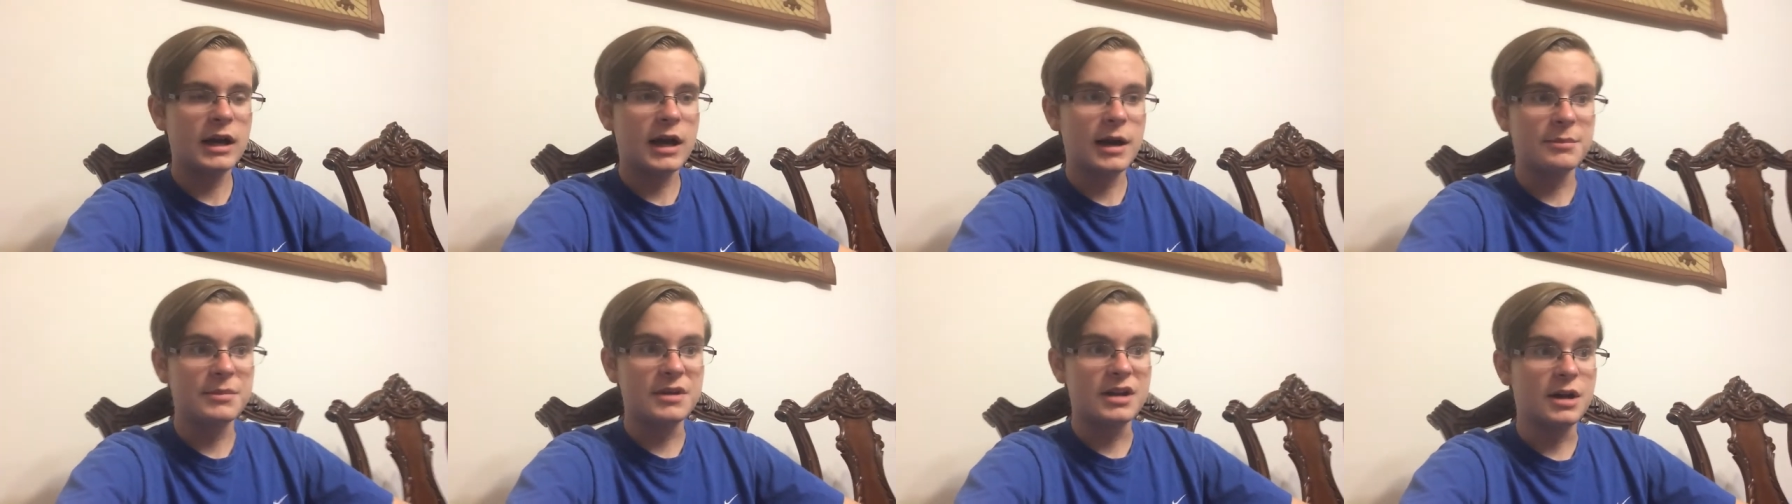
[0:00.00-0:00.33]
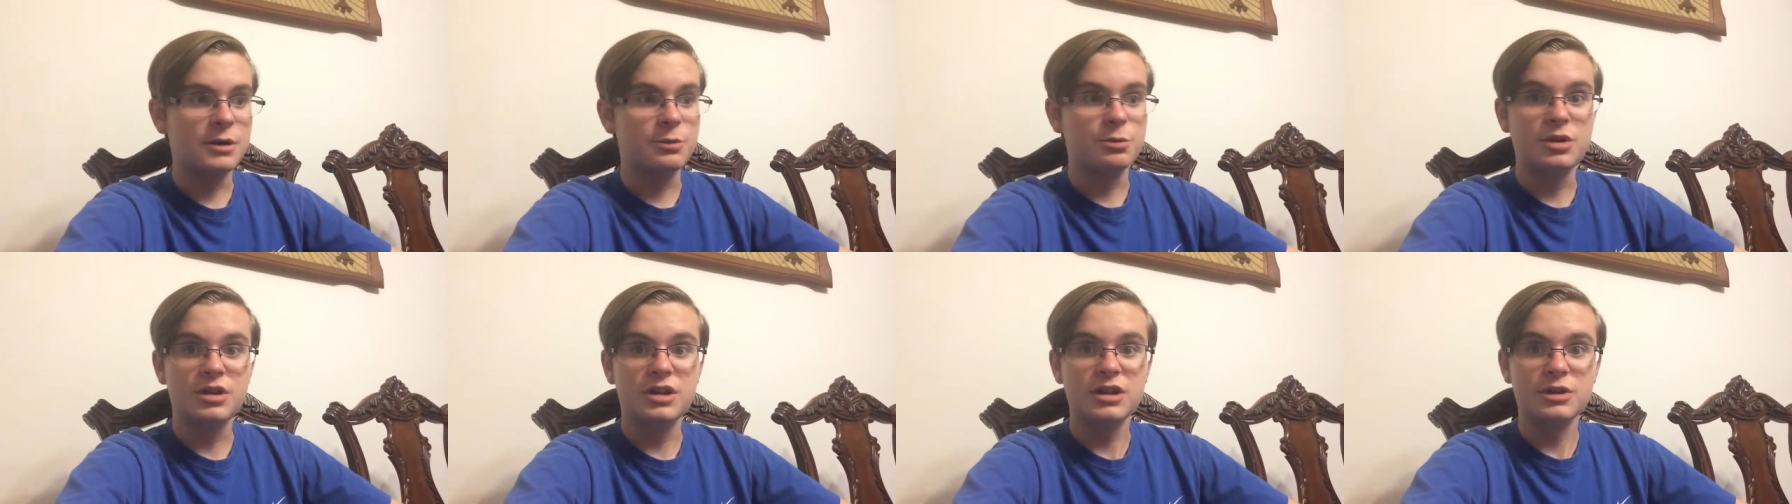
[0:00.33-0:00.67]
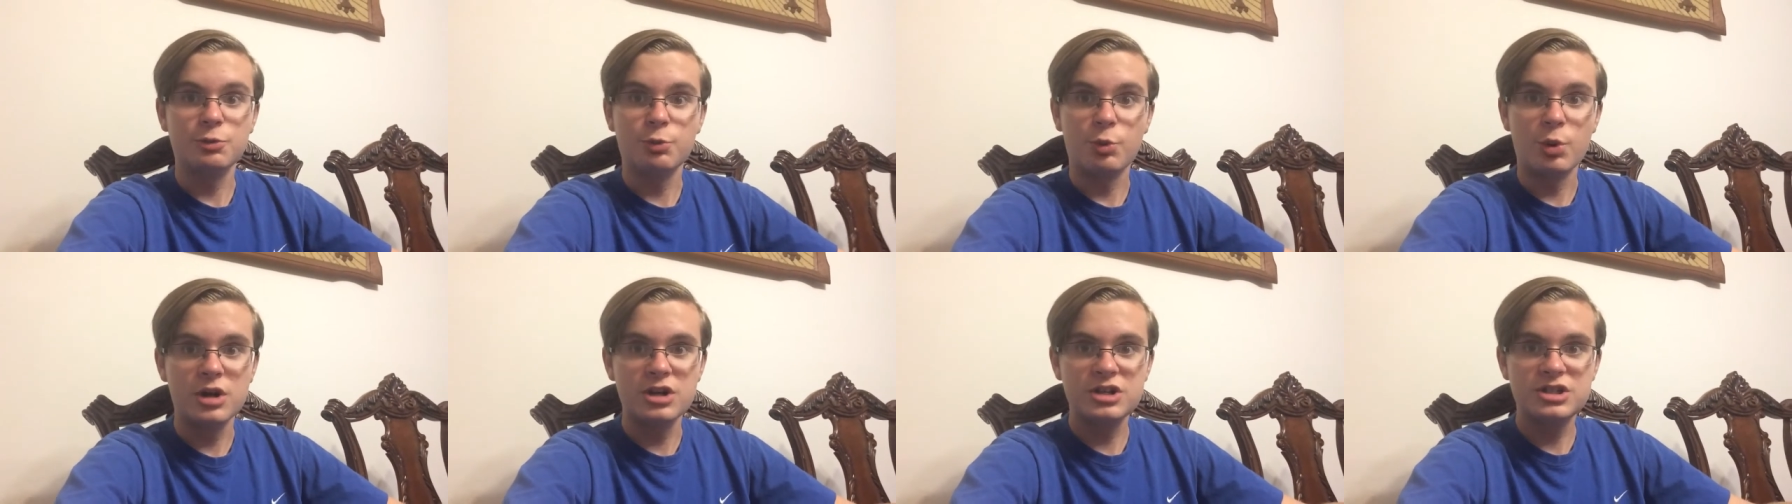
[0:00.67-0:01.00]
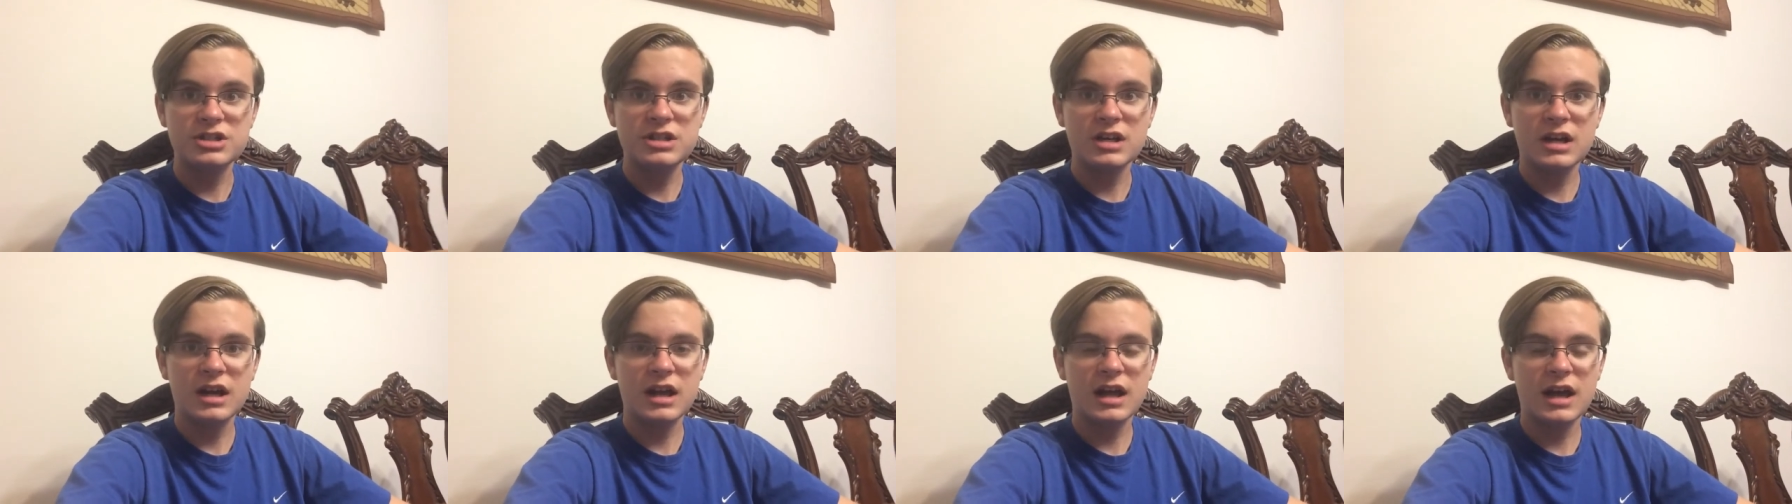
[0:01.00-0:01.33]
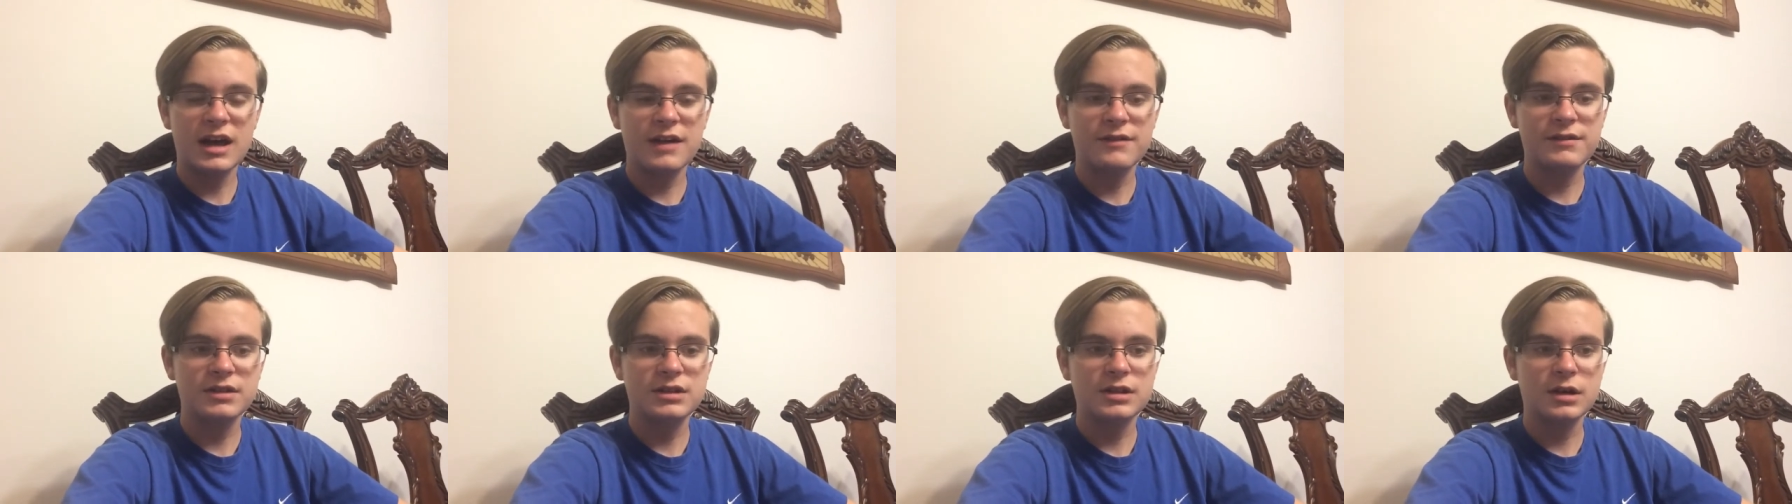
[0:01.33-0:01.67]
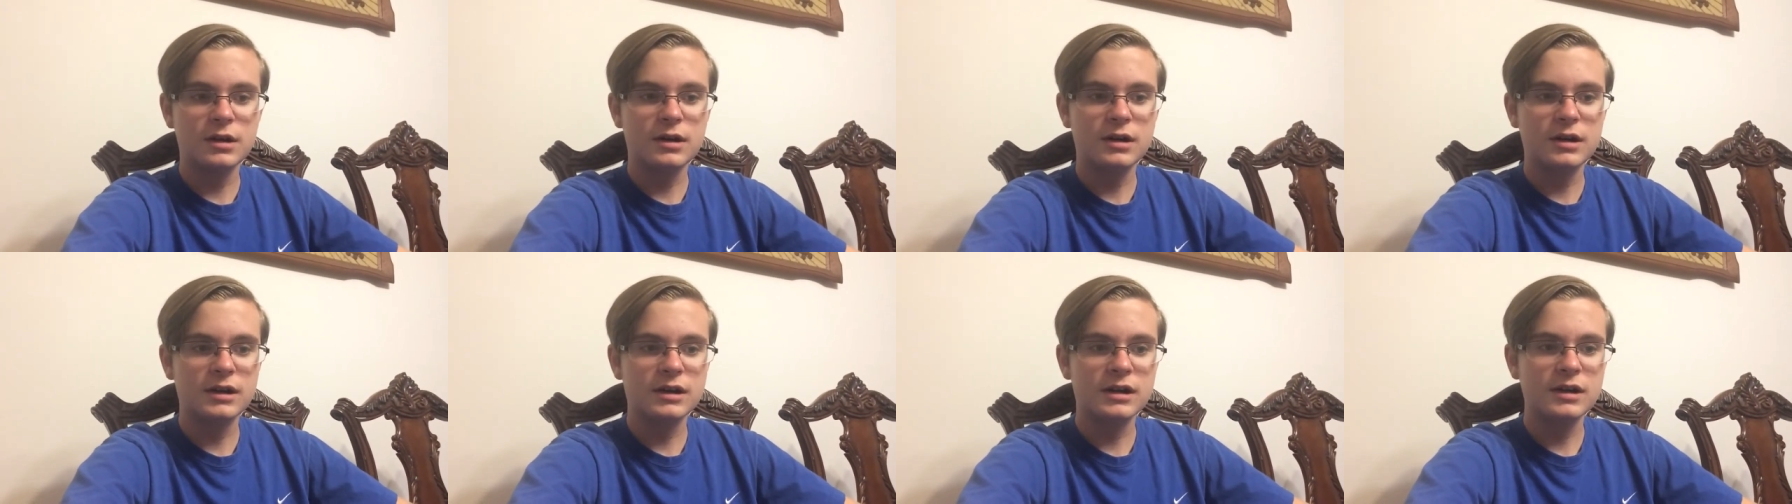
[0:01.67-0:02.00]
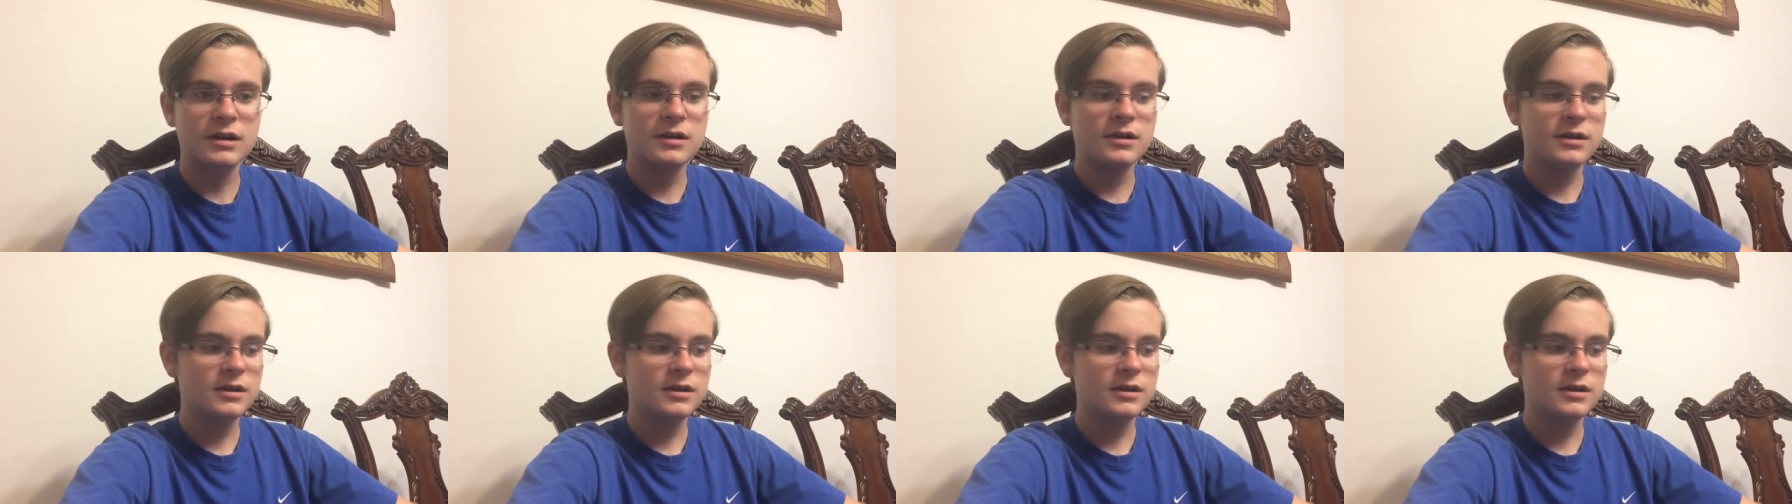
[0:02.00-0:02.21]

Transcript: I mean, I really wish that I have a dog.